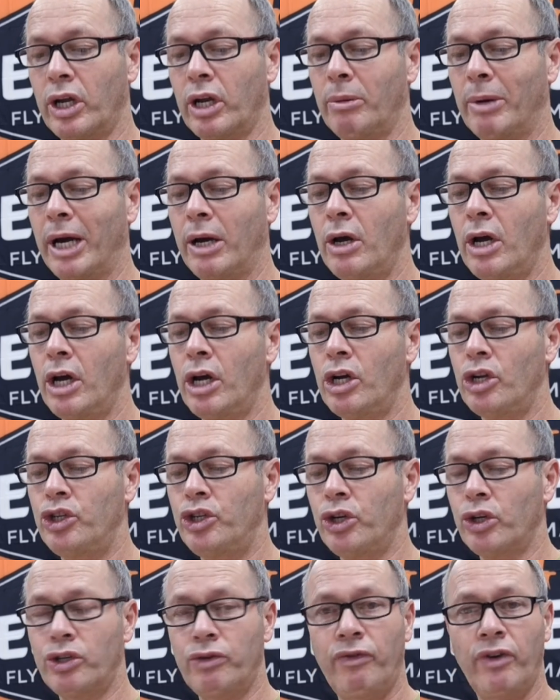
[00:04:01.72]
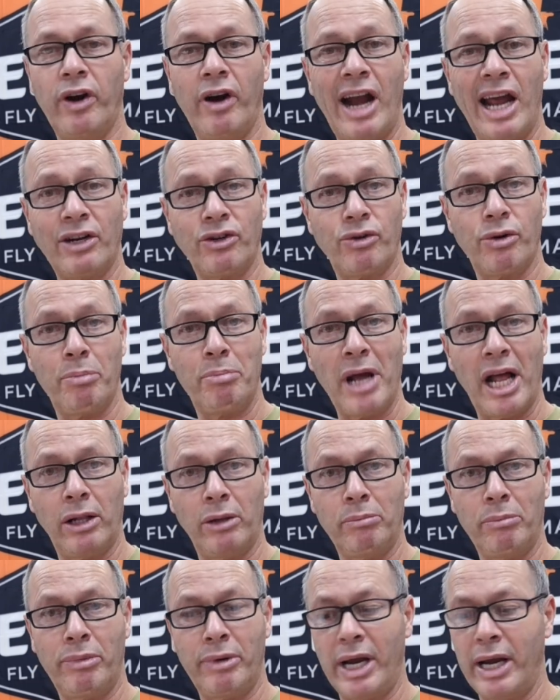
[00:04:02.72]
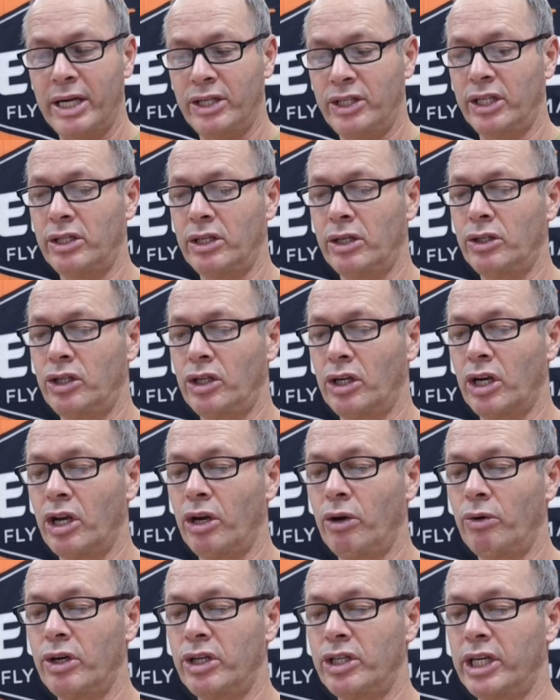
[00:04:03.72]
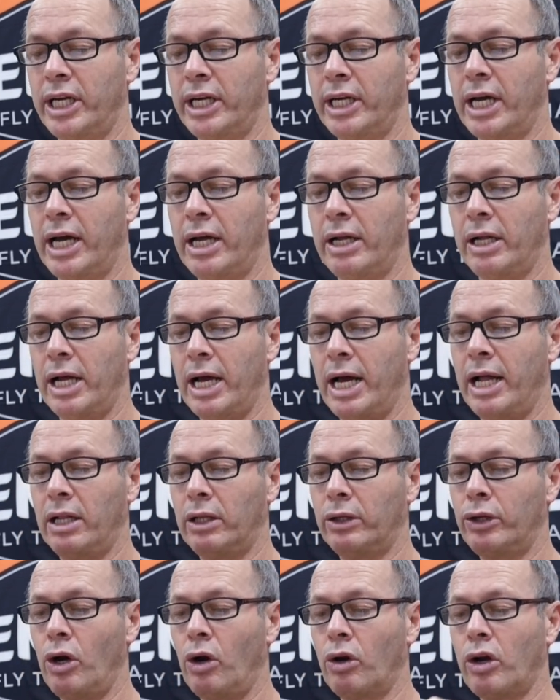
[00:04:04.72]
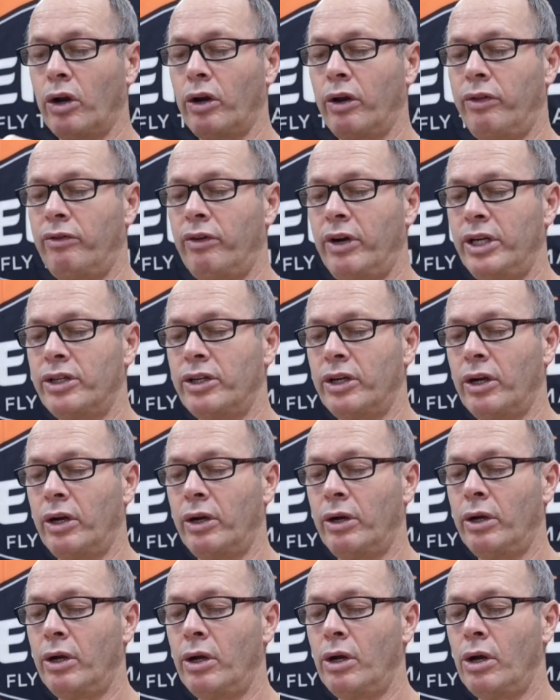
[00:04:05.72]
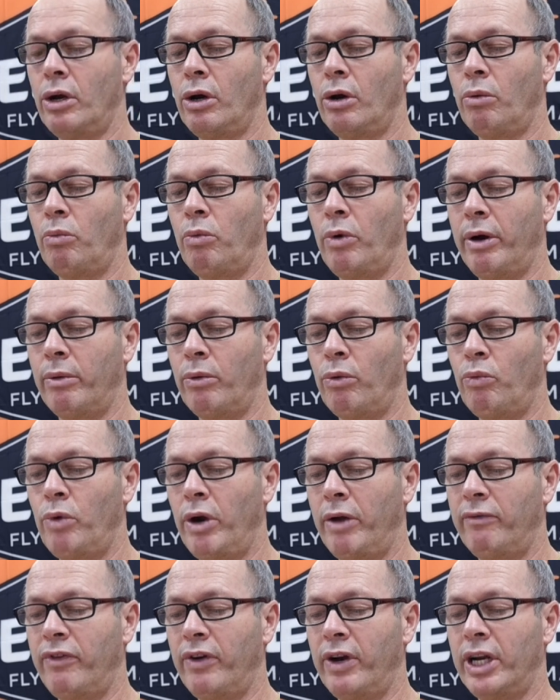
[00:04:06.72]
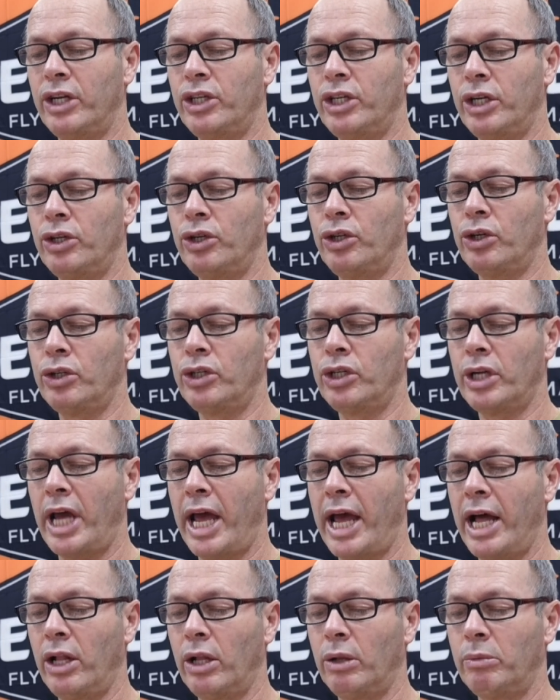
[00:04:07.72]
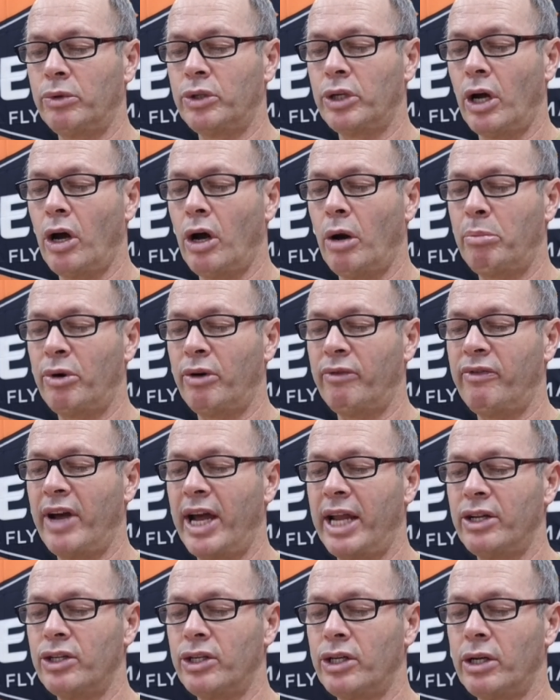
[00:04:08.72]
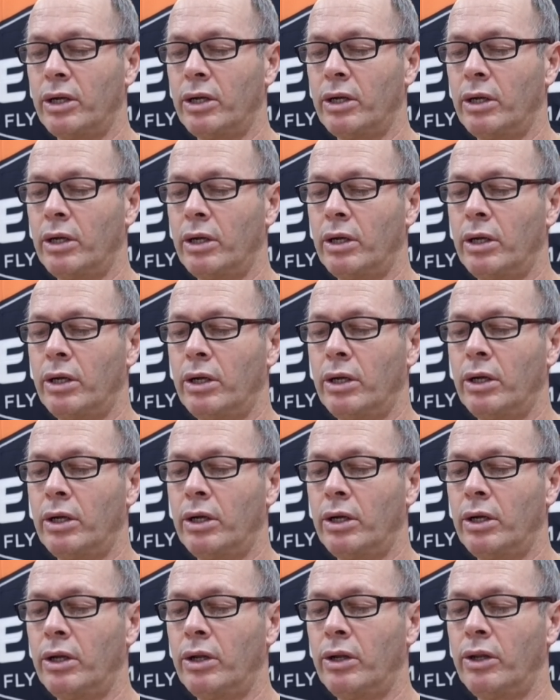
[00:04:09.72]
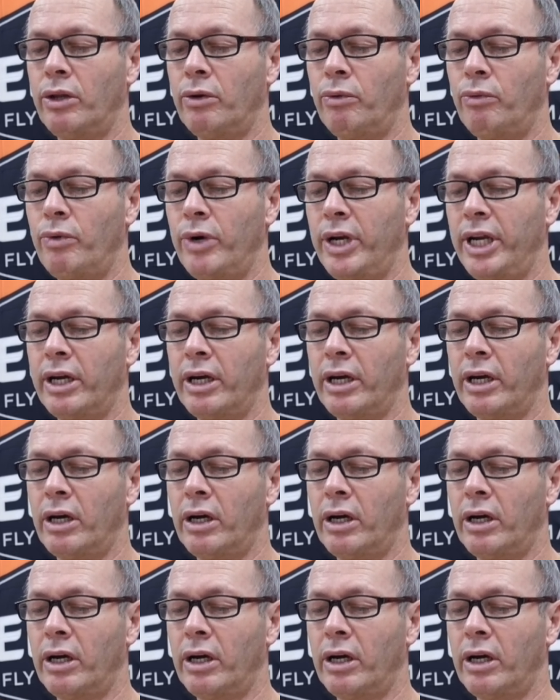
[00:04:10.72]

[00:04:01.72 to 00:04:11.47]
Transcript: about. Just for extra belt and braces and security, I'll knock on a 3-turn whip finish. It just helps or prevents the rear